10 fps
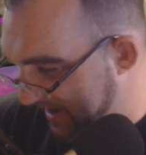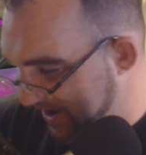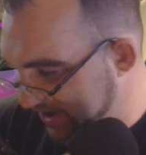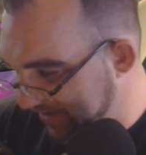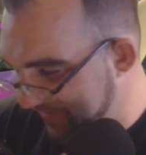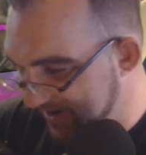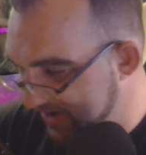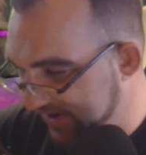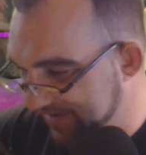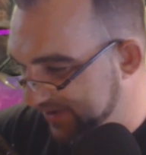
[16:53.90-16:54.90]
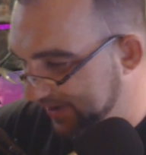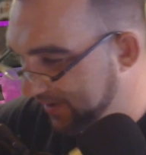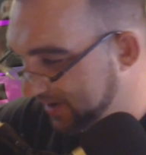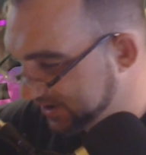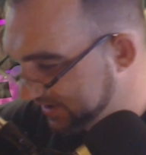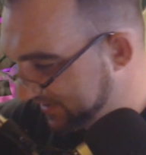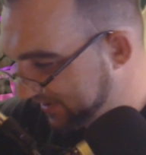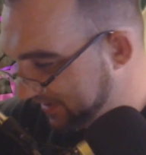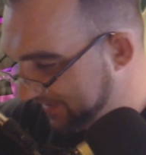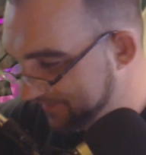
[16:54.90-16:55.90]
Guys over there seem so awesome
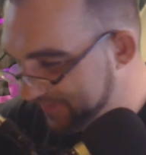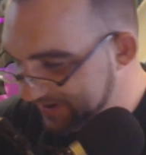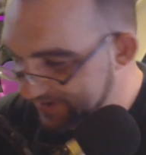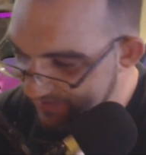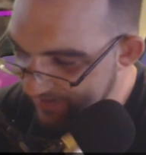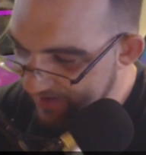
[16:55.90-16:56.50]
too. I've been